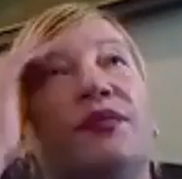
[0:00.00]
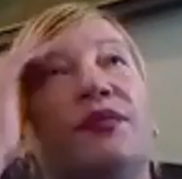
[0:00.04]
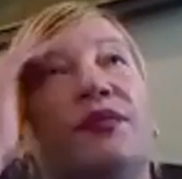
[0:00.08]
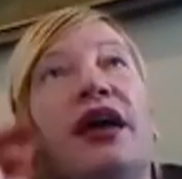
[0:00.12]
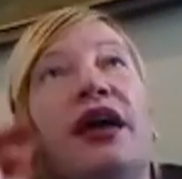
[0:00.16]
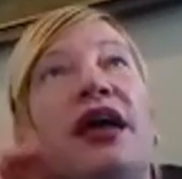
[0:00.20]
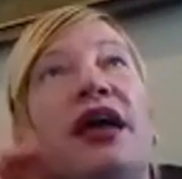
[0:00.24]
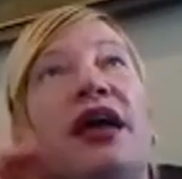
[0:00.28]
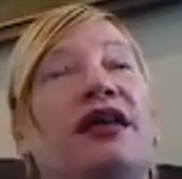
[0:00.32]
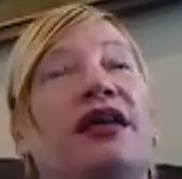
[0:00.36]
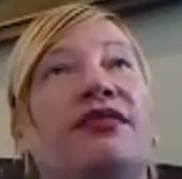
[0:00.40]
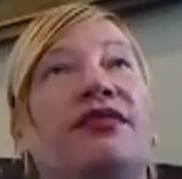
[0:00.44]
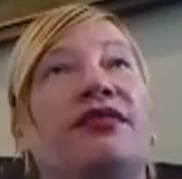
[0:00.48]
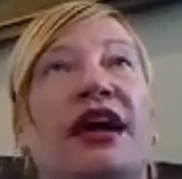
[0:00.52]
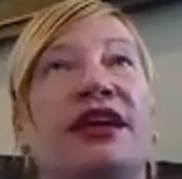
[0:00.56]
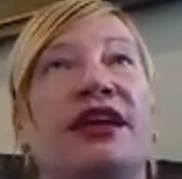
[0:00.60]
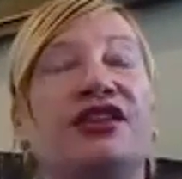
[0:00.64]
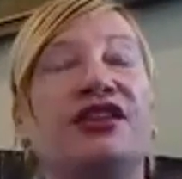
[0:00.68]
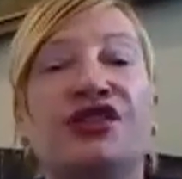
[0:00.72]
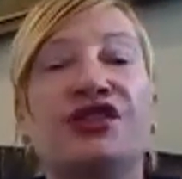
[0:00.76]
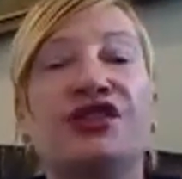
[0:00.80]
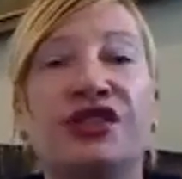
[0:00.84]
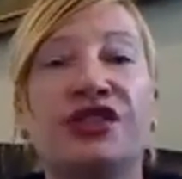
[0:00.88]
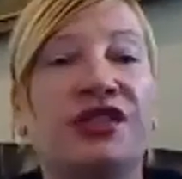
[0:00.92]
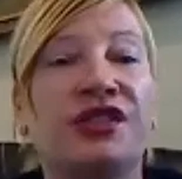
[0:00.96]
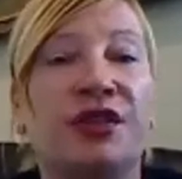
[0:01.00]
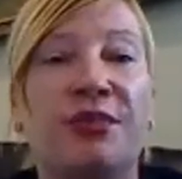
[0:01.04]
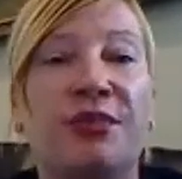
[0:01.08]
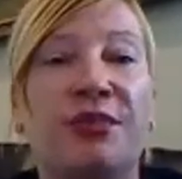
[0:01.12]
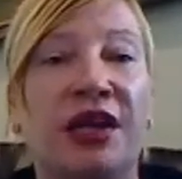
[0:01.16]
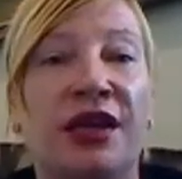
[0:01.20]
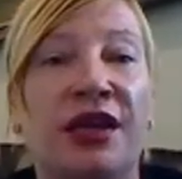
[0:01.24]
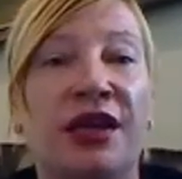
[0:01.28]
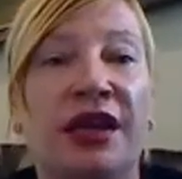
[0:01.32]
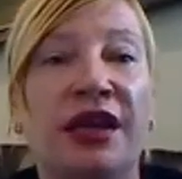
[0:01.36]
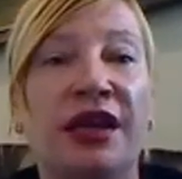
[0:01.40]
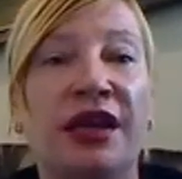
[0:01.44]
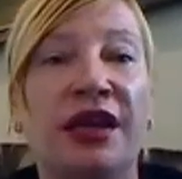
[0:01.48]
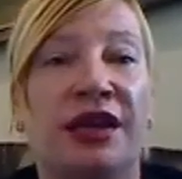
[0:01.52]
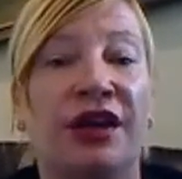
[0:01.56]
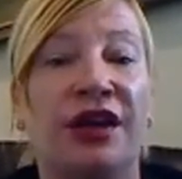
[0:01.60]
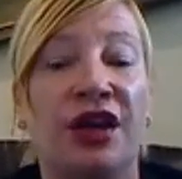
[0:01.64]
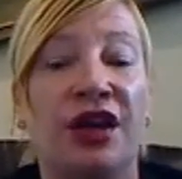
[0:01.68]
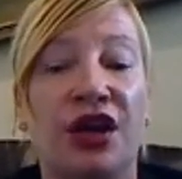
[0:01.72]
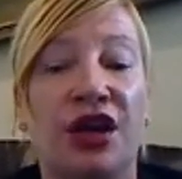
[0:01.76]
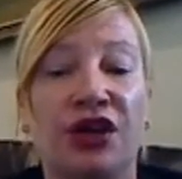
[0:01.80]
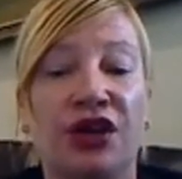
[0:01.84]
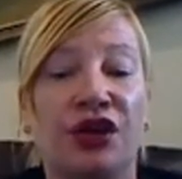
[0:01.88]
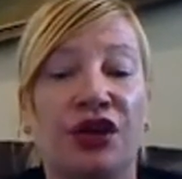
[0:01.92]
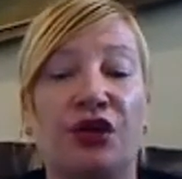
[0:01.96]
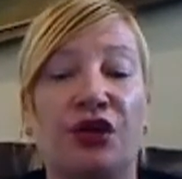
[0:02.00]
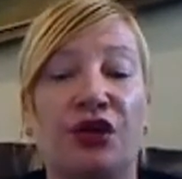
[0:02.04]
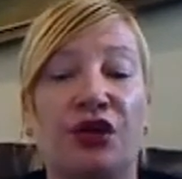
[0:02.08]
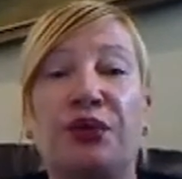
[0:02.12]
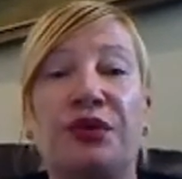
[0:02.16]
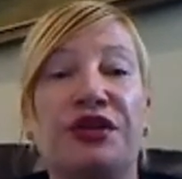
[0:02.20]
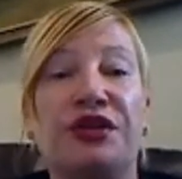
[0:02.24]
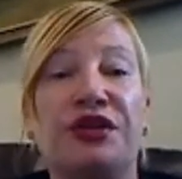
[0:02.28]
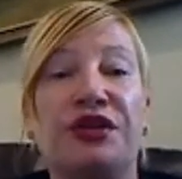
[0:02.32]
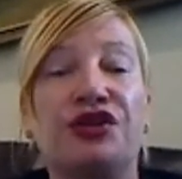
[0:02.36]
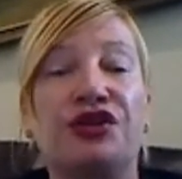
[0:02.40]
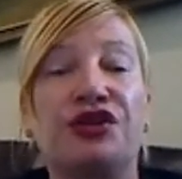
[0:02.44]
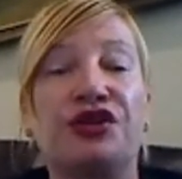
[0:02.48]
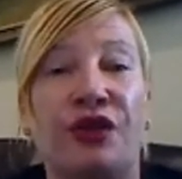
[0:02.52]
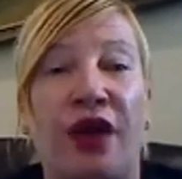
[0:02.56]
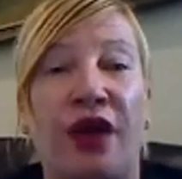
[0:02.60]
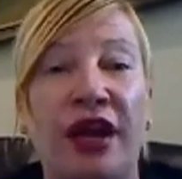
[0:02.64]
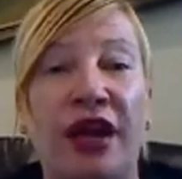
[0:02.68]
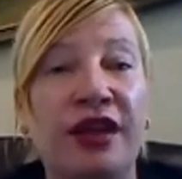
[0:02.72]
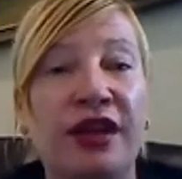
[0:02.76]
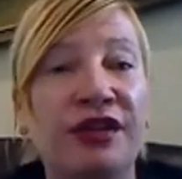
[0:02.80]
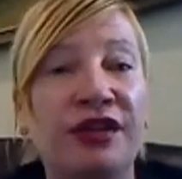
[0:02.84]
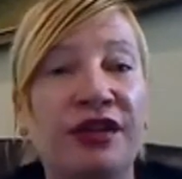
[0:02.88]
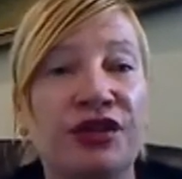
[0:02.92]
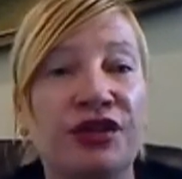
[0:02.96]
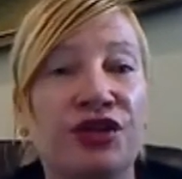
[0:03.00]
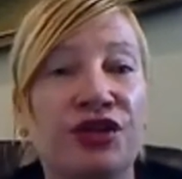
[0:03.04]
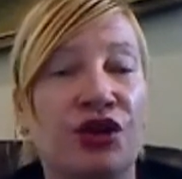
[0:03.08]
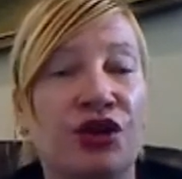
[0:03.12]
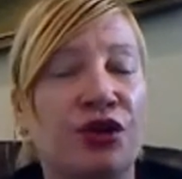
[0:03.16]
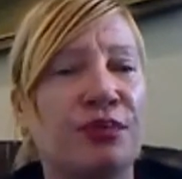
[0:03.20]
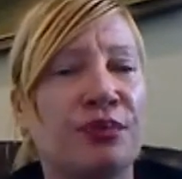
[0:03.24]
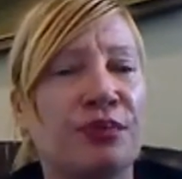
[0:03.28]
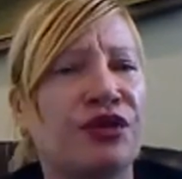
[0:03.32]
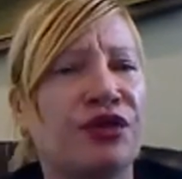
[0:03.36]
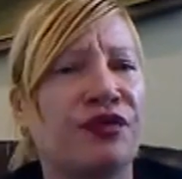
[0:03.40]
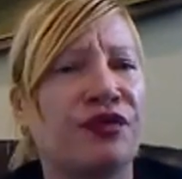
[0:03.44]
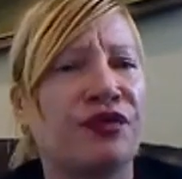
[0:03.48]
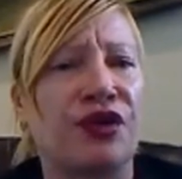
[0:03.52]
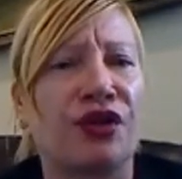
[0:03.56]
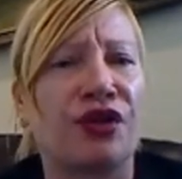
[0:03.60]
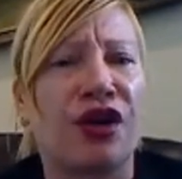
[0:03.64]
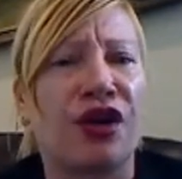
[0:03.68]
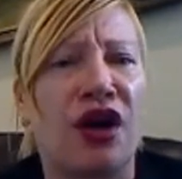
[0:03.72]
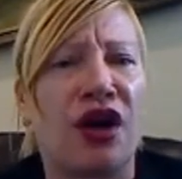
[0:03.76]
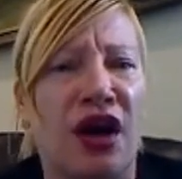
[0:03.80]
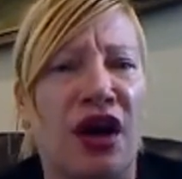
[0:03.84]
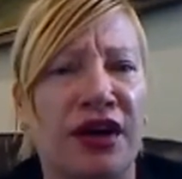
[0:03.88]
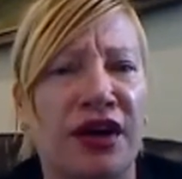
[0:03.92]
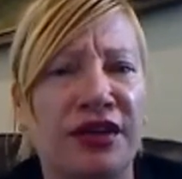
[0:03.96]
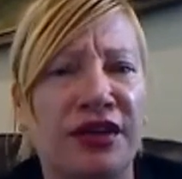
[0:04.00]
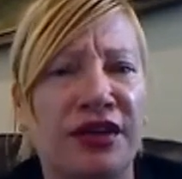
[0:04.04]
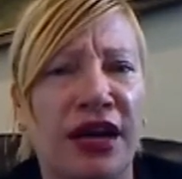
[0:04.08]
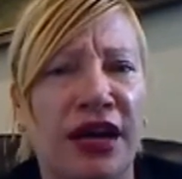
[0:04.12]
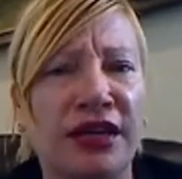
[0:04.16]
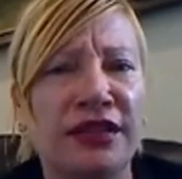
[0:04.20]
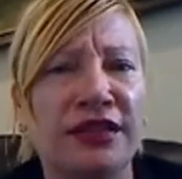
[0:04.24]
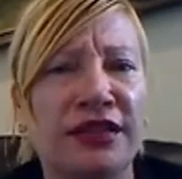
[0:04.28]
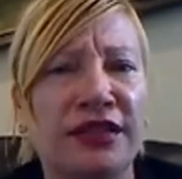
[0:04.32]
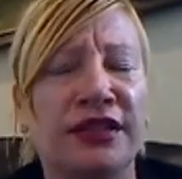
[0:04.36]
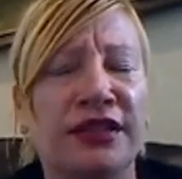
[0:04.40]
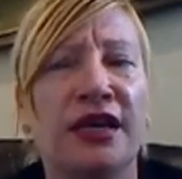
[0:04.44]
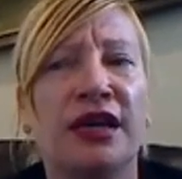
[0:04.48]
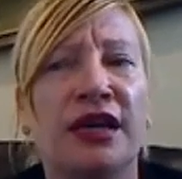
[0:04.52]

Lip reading: And that's just the beginning. You're restrained in terms of your conduct.